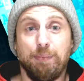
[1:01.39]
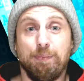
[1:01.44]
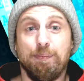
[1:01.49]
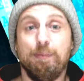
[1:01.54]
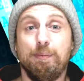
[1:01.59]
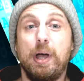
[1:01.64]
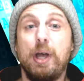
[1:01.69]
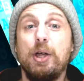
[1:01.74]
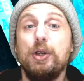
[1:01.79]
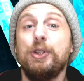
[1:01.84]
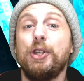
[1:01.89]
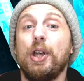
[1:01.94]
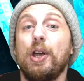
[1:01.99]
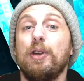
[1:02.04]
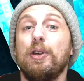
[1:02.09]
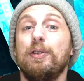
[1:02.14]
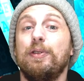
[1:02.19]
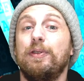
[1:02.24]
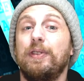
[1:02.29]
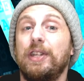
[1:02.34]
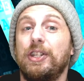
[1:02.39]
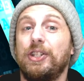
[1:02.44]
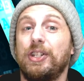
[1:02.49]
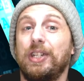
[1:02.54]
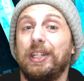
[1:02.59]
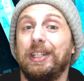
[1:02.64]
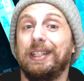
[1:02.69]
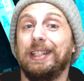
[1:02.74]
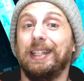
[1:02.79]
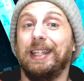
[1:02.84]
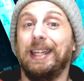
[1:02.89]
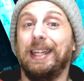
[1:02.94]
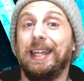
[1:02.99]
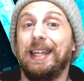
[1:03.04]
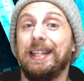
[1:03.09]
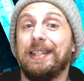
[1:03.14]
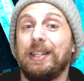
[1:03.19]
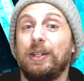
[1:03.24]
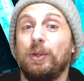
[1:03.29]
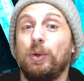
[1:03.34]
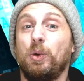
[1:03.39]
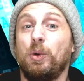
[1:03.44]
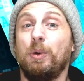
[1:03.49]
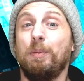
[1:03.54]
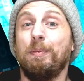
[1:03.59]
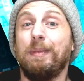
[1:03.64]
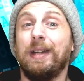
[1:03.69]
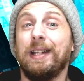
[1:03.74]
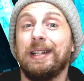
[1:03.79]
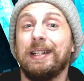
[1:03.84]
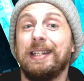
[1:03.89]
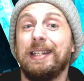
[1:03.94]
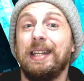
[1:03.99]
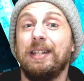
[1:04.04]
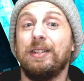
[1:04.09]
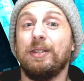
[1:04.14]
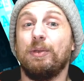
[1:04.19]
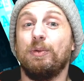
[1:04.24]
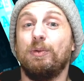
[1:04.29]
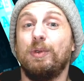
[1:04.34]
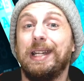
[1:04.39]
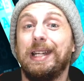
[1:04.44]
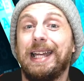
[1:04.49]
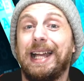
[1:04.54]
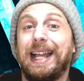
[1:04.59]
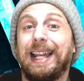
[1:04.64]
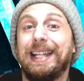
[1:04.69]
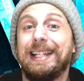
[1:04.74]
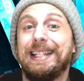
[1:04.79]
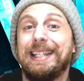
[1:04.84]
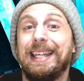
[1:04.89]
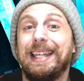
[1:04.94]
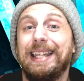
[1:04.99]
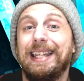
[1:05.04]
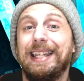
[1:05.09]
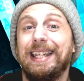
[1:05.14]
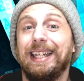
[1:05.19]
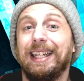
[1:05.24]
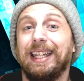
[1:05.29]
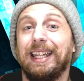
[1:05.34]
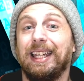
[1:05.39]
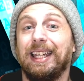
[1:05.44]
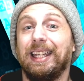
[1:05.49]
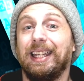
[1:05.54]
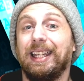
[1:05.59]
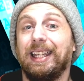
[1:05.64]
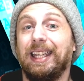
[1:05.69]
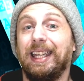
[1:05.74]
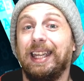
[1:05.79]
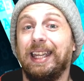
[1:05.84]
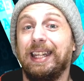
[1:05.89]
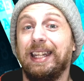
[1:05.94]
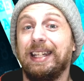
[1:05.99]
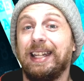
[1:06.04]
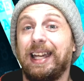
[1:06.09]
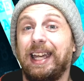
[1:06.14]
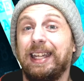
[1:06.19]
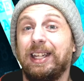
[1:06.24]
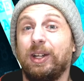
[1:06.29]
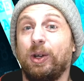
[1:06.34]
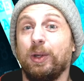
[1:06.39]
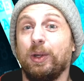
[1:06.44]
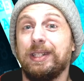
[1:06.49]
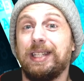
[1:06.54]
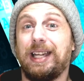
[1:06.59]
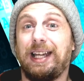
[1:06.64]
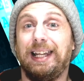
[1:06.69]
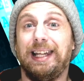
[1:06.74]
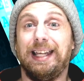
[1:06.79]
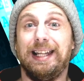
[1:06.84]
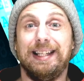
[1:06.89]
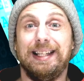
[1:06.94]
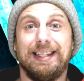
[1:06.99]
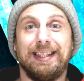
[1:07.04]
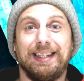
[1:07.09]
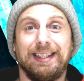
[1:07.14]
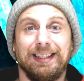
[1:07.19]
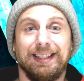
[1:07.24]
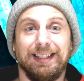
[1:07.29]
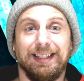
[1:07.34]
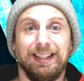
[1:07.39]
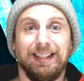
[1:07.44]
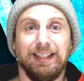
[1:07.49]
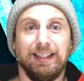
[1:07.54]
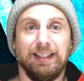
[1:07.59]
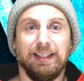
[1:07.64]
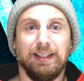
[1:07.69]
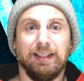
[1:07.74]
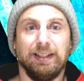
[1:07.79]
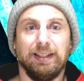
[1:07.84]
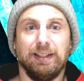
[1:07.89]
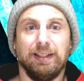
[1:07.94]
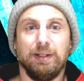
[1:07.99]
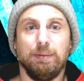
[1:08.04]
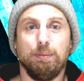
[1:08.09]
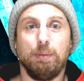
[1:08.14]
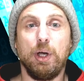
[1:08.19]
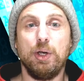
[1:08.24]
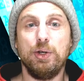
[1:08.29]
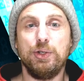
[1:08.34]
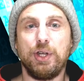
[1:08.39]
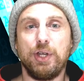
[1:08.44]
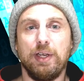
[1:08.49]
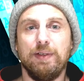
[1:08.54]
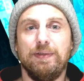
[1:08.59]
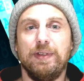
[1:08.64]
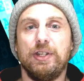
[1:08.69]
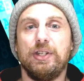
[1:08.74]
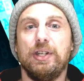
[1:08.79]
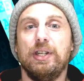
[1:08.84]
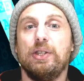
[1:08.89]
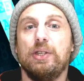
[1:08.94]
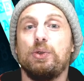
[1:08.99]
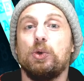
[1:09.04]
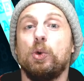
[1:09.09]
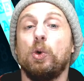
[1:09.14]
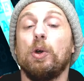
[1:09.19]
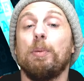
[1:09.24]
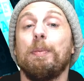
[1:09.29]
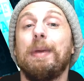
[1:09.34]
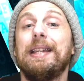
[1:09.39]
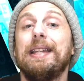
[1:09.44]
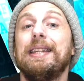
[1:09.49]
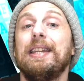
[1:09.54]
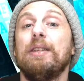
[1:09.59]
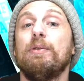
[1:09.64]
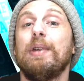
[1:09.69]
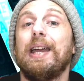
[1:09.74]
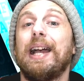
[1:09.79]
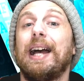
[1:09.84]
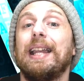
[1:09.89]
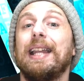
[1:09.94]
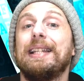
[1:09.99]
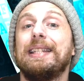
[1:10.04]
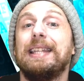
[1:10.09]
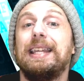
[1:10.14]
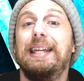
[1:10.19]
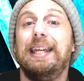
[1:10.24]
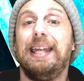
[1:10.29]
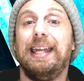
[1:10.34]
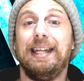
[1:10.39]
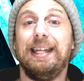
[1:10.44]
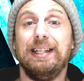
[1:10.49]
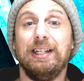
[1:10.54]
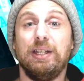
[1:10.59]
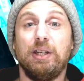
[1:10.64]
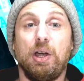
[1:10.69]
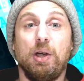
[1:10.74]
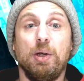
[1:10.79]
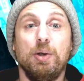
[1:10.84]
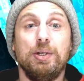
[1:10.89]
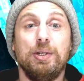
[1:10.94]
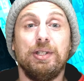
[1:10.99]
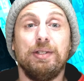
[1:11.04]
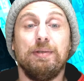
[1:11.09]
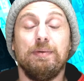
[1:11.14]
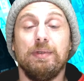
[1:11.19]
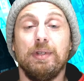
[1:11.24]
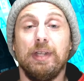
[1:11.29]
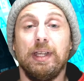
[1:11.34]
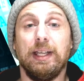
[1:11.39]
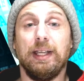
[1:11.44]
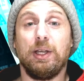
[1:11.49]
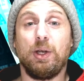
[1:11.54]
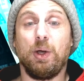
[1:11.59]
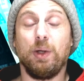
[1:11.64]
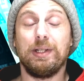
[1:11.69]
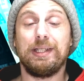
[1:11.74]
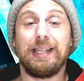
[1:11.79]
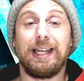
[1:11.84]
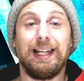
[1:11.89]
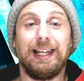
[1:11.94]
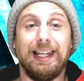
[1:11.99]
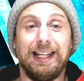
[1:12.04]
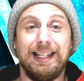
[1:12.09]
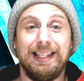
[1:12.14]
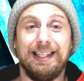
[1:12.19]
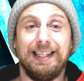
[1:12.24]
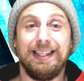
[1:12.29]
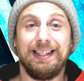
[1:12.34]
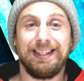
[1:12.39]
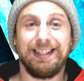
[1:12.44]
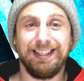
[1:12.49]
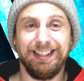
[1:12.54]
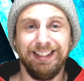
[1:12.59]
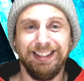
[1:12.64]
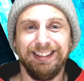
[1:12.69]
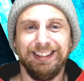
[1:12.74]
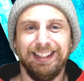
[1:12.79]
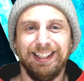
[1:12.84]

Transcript: Mojo Vision is an augmented reality in a contact lens. Mojo Vision is augmented reality in contact lenses.